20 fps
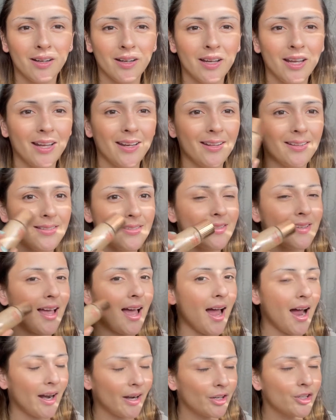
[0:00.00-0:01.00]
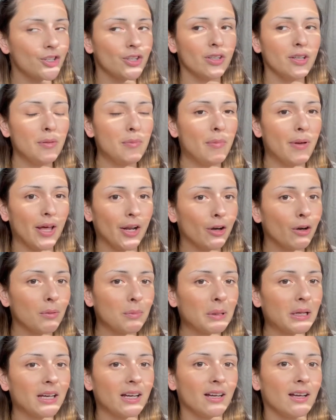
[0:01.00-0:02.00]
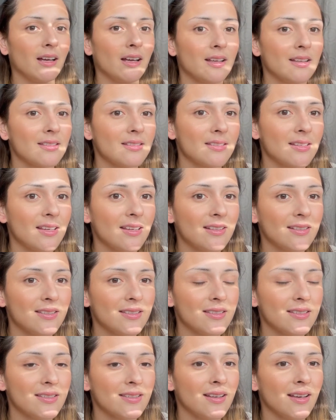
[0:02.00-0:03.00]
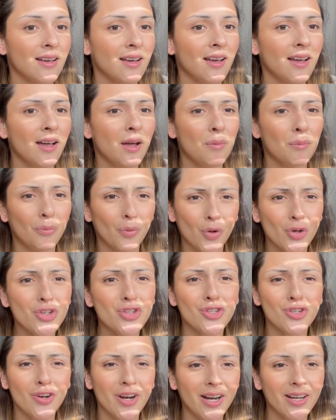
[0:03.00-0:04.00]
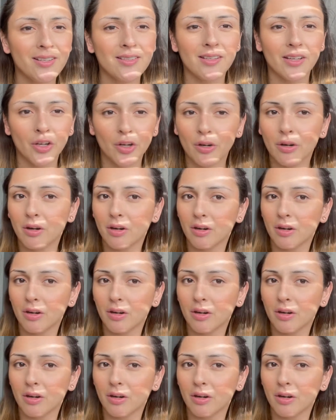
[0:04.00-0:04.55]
And it's actually better because it's moisturizing your